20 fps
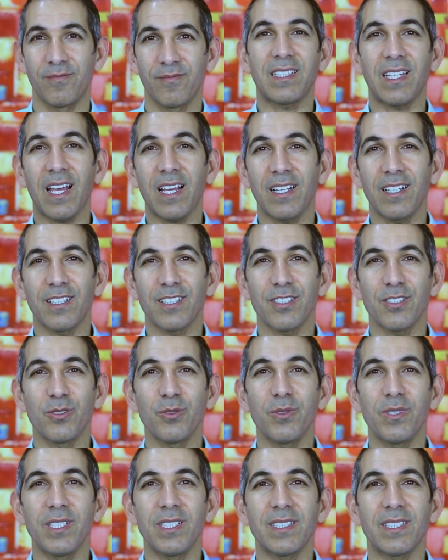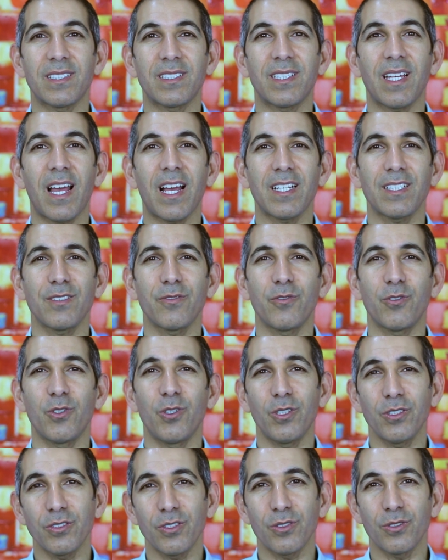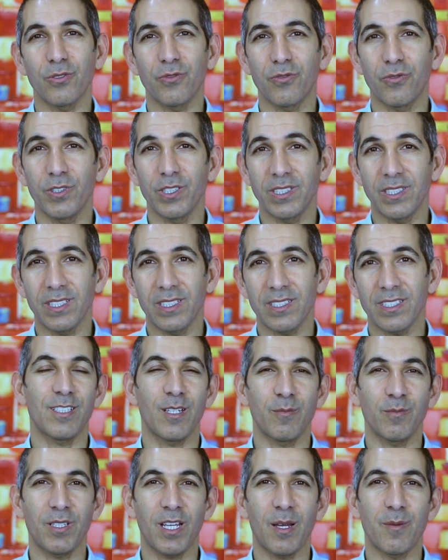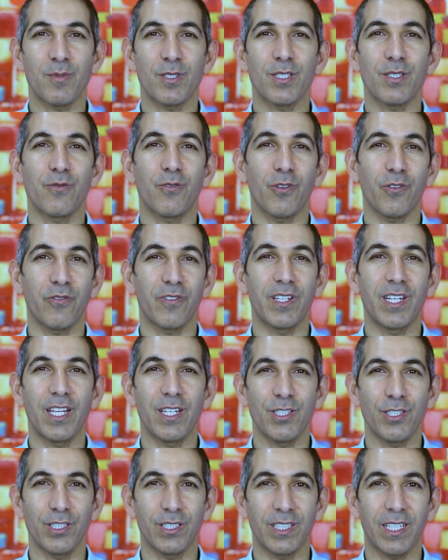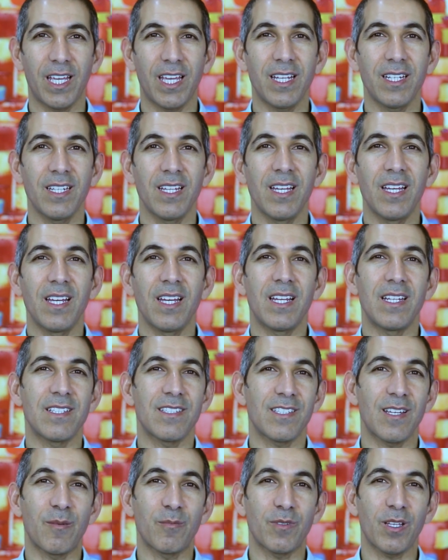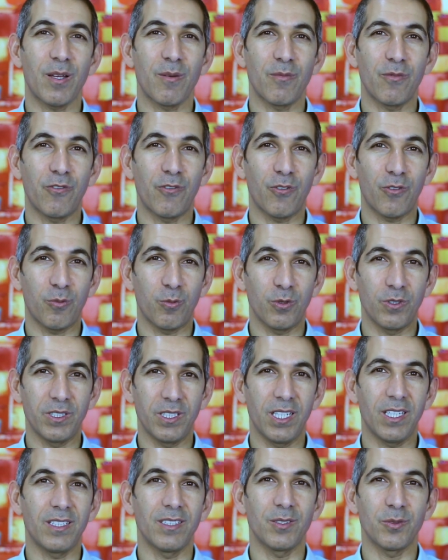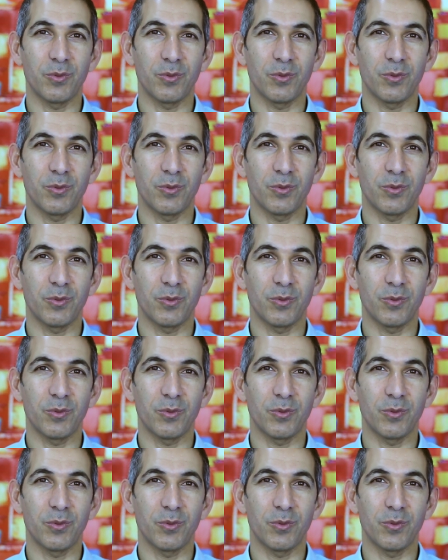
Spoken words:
Attackers do these attacks for all sorts of reasons. Sometimes it's for financial gain and sometimes for political